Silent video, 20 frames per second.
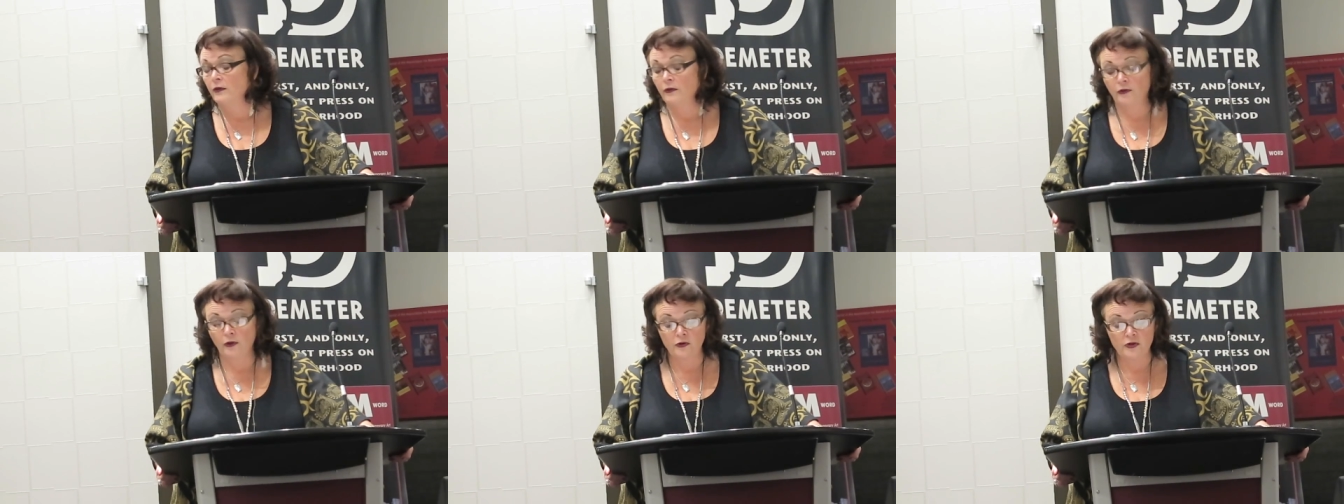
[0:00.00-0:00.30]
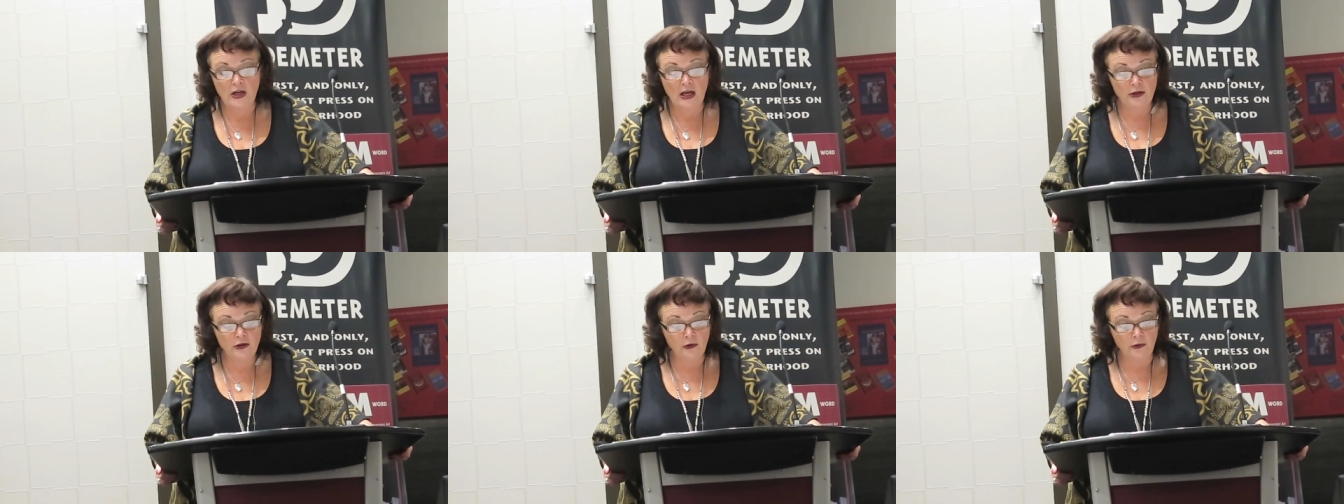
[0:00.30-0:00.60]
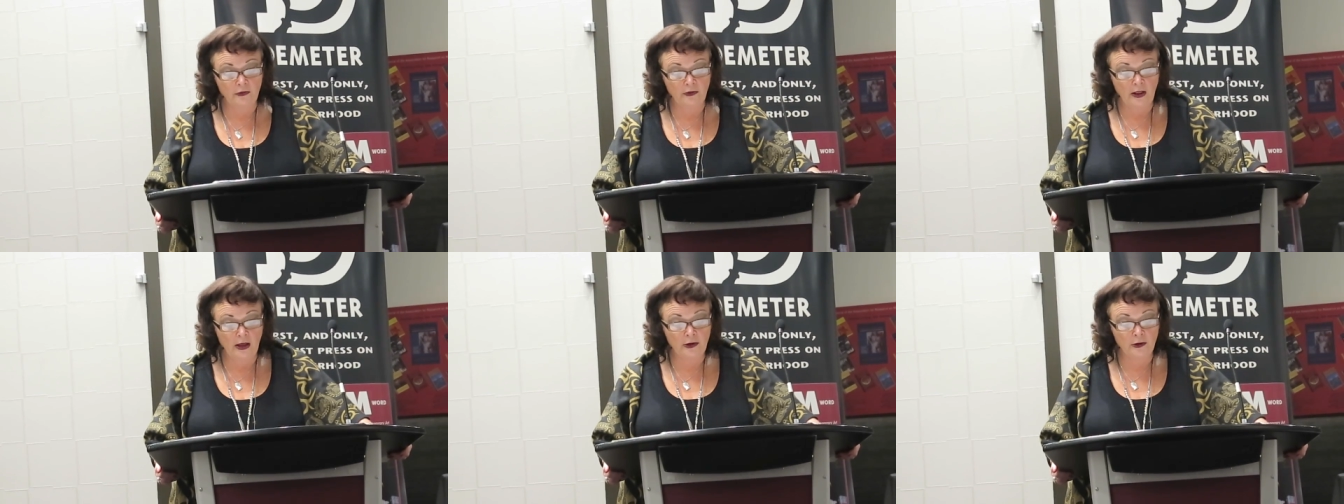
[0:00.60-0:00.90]
so 10
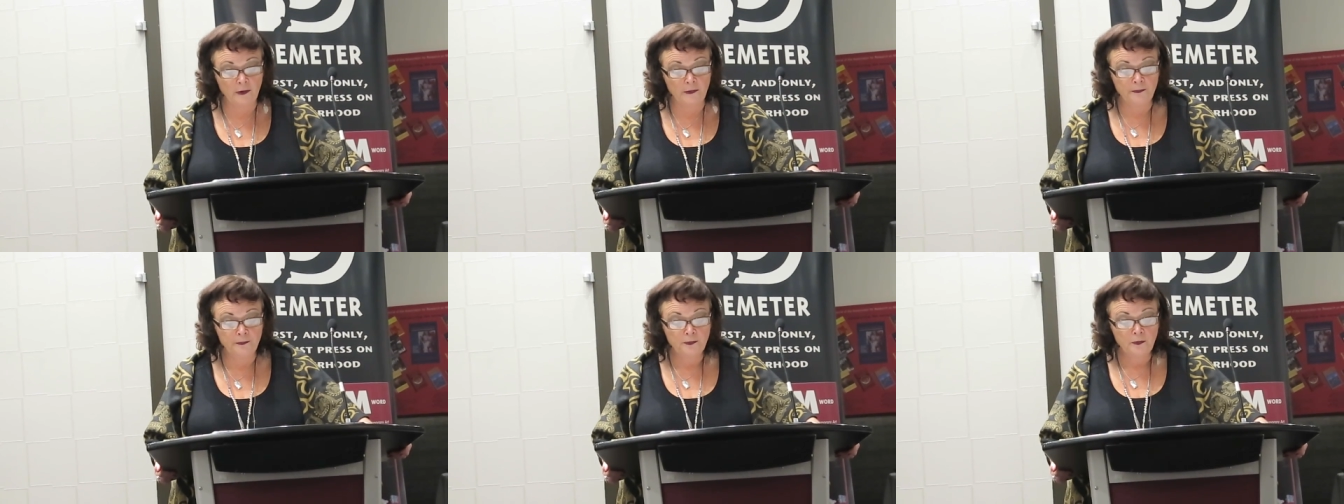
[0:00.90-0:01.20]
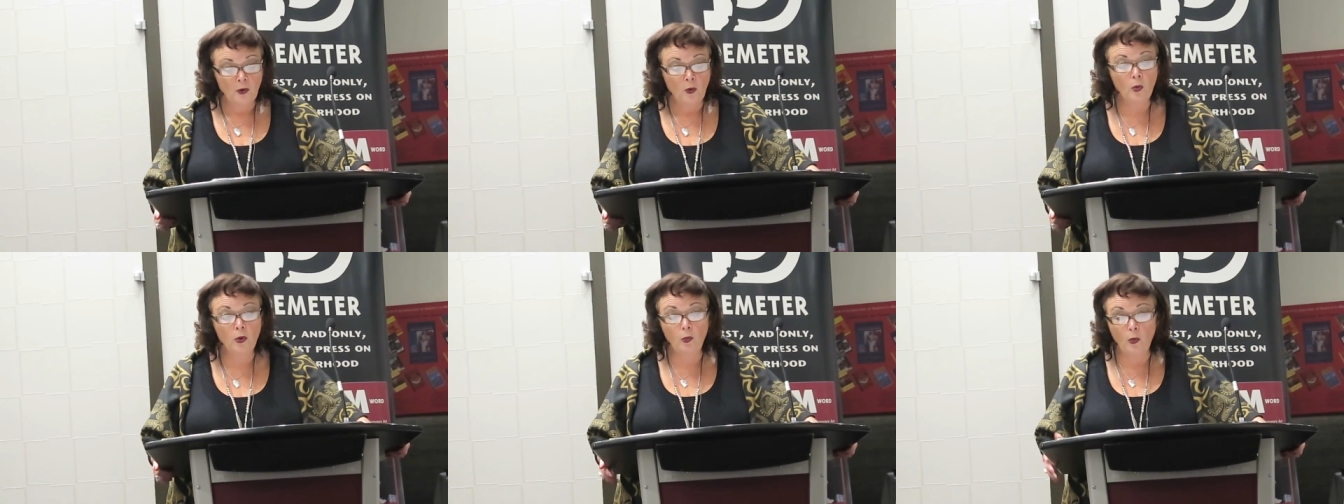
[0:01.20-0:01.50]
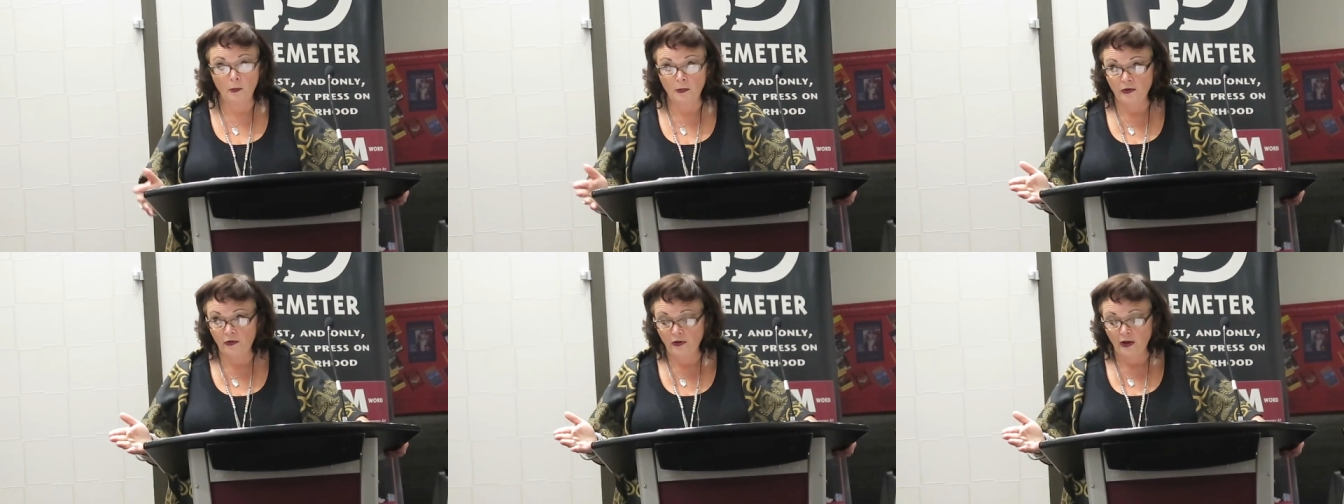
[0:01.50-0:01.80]
years later, when
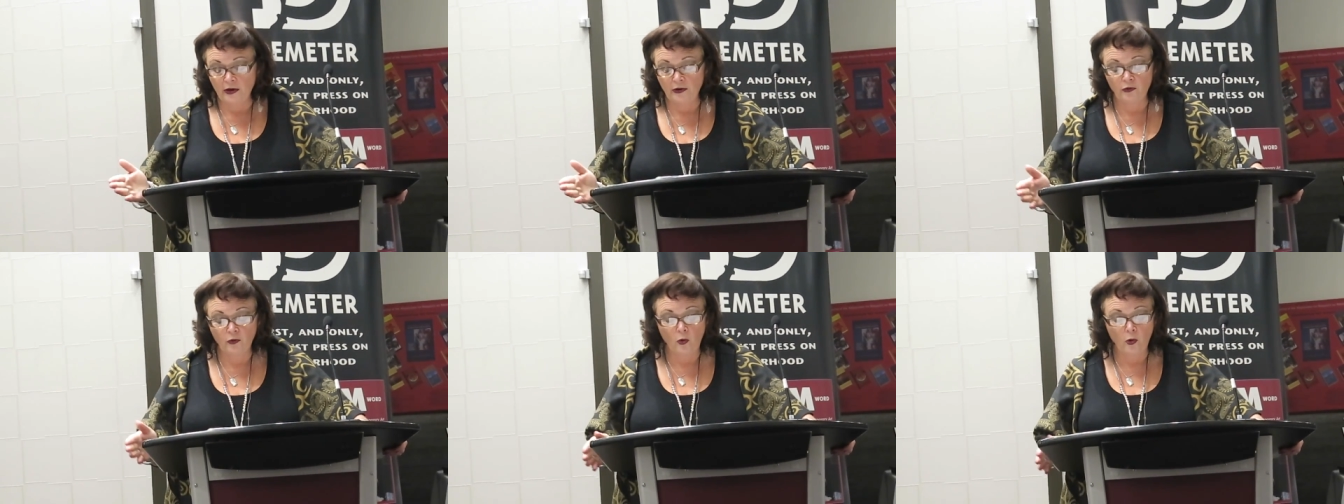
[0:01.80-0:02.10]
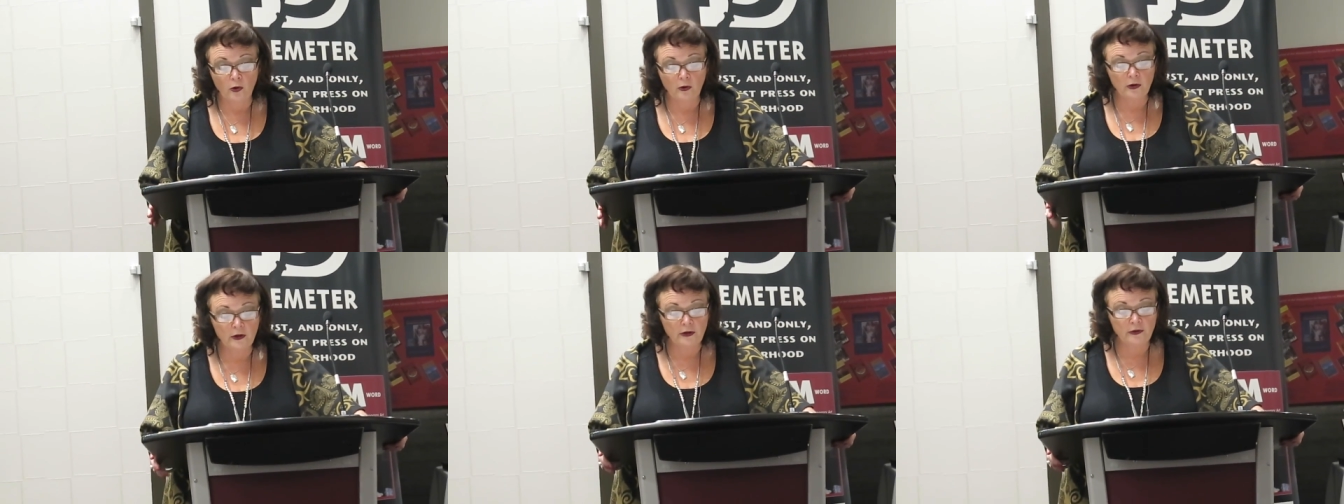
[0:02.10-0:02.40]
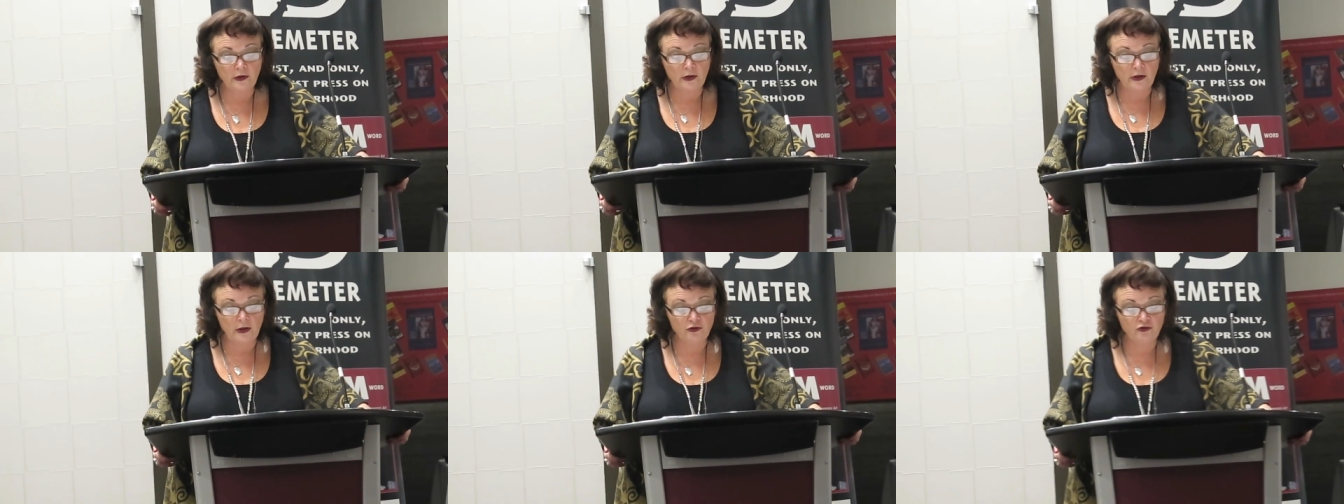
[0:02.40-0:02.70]
Women's Studies
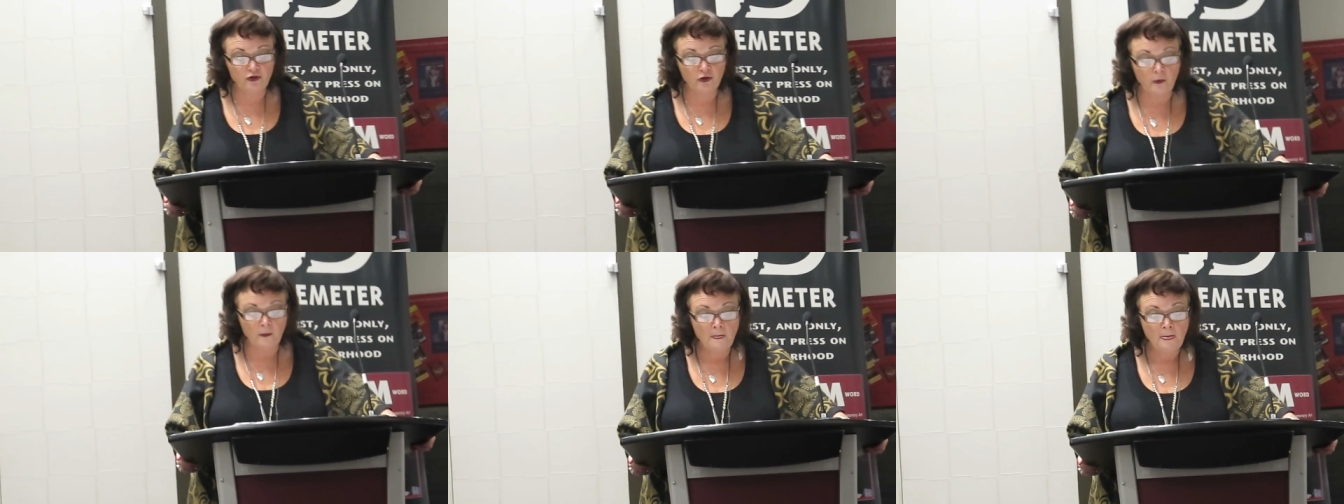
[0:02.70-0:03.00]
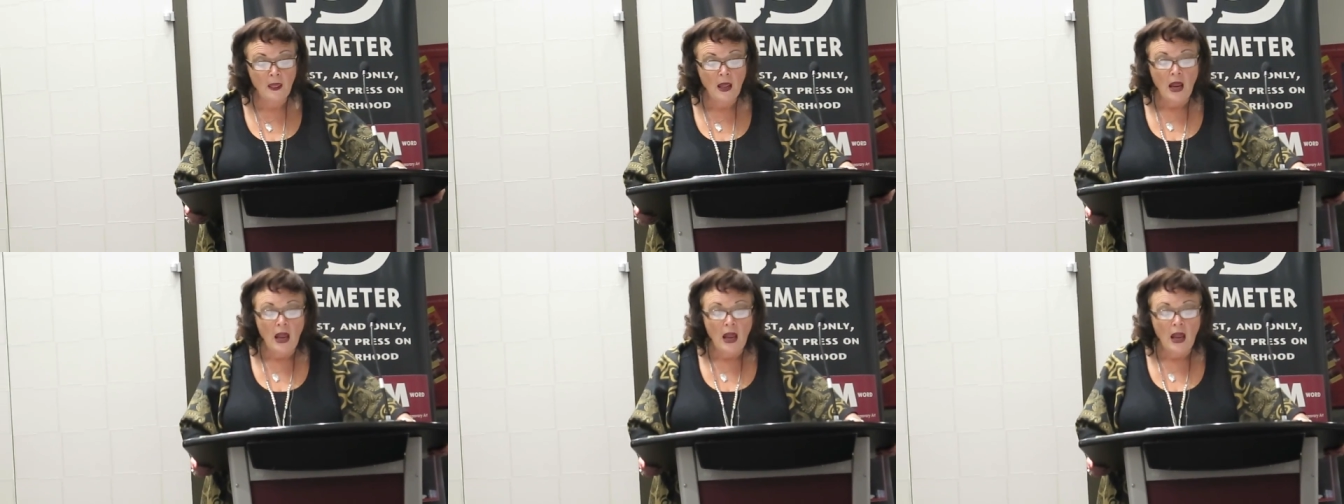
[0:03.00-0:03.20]
Quarterly did an issue.